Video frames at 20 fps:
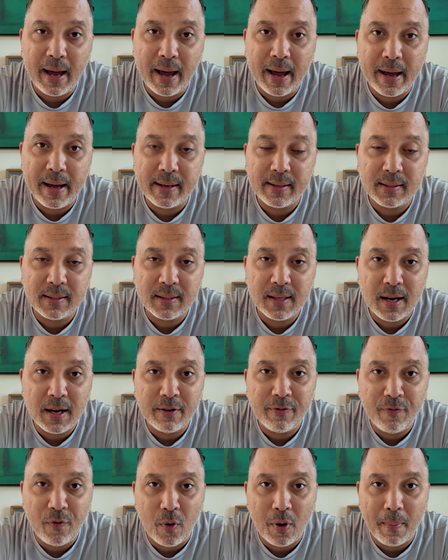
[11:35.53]
a
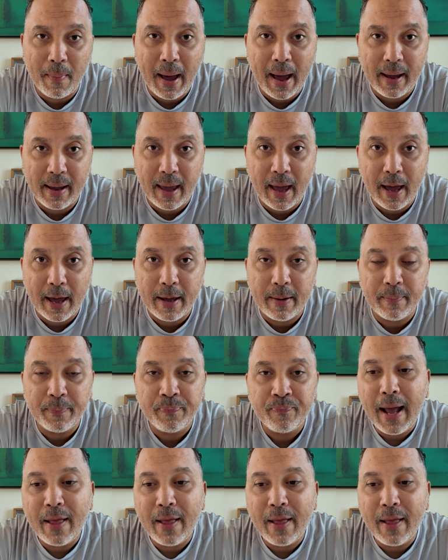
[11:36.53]
stud format game.